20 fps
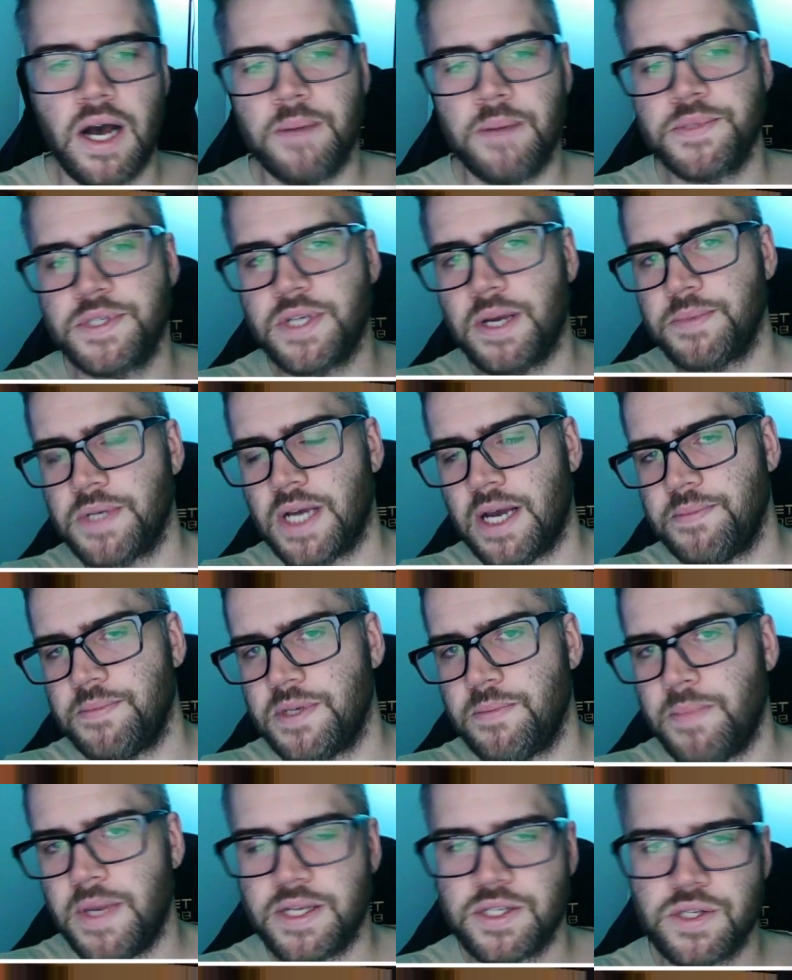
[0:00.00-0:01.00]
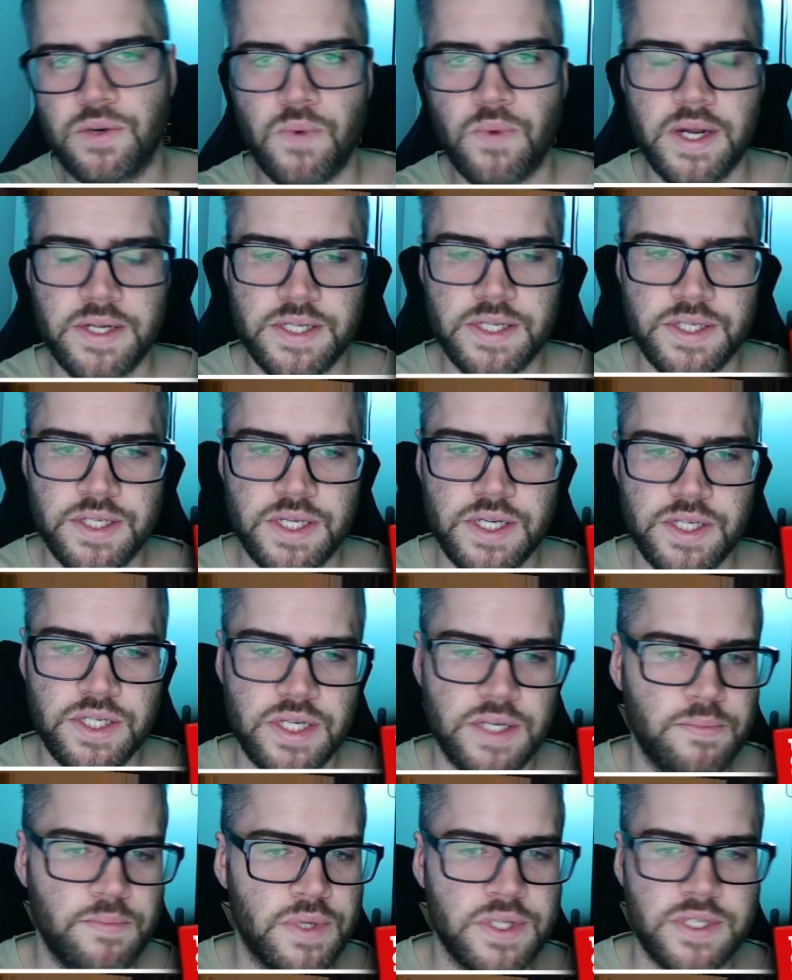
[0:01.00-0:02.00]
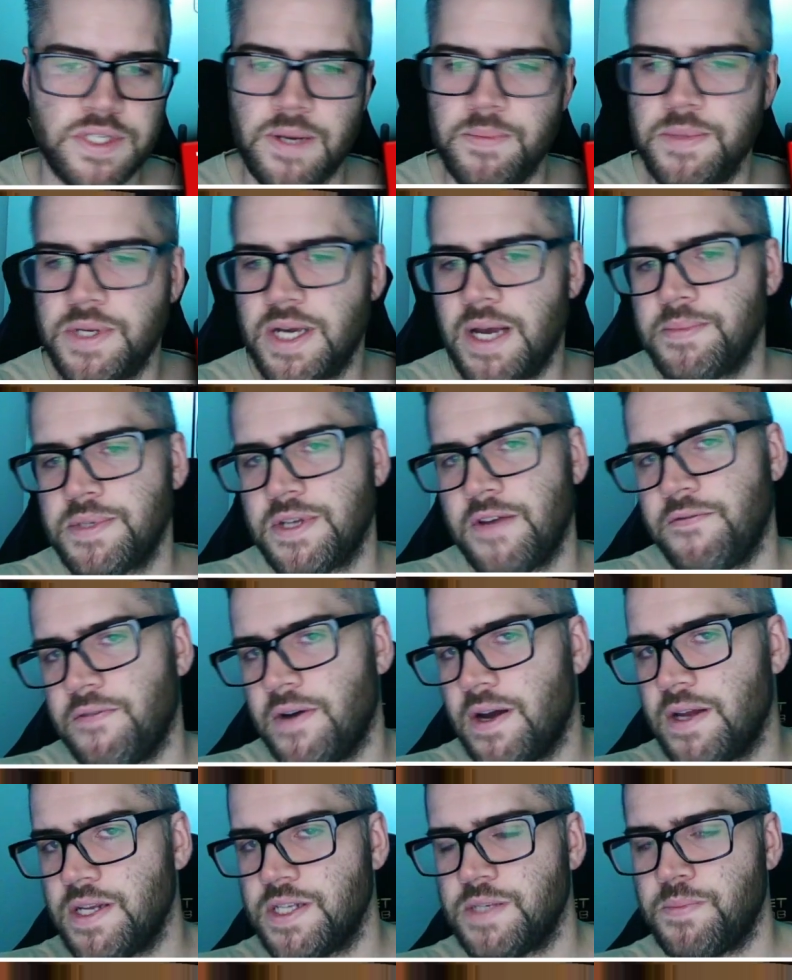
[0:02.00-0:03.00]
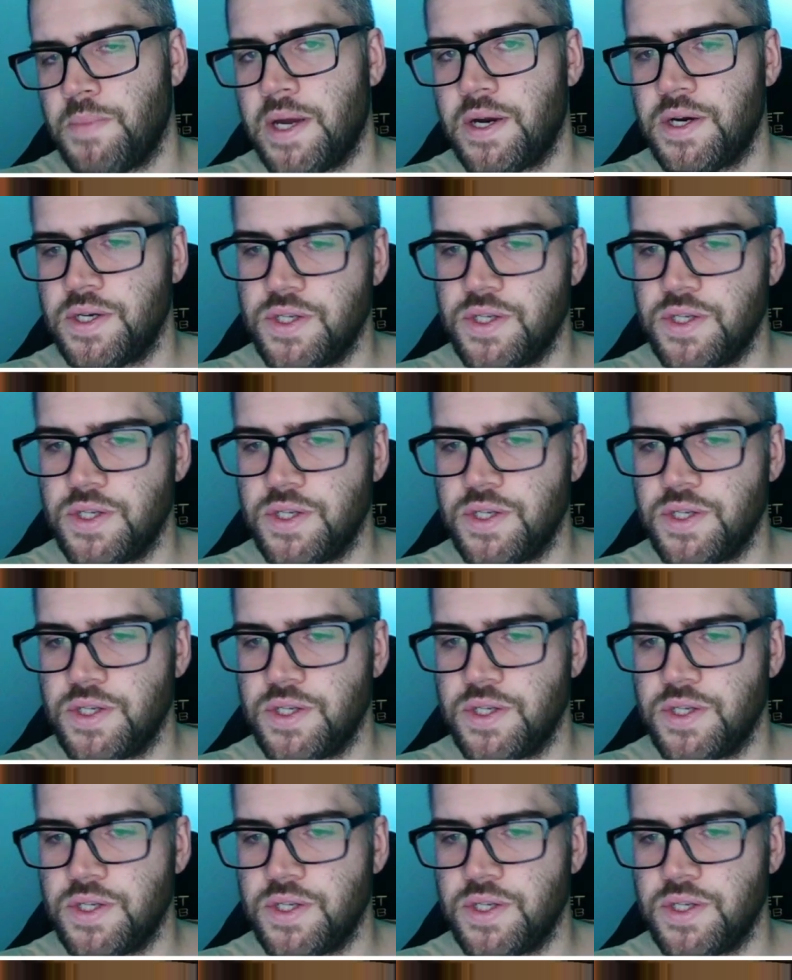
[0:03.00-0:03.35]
Sometimes it makes the right decision, but sometimes I find it's better to